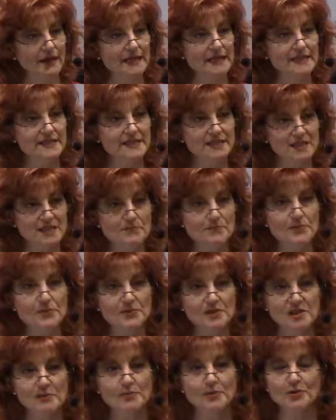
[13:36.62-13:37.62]
In simple
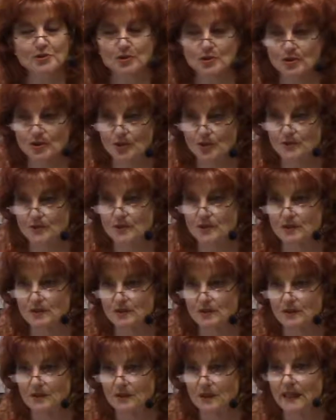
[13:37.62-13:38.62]
terms,
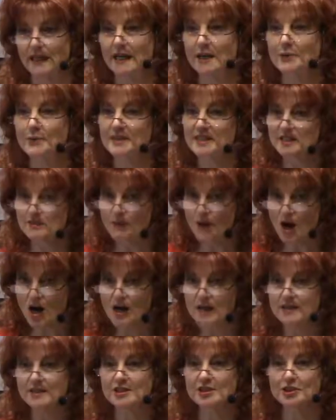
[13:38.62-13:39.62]
it
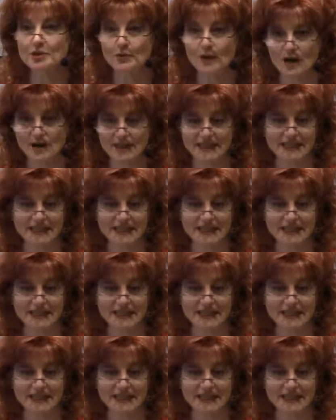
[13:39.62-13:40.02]
responds to our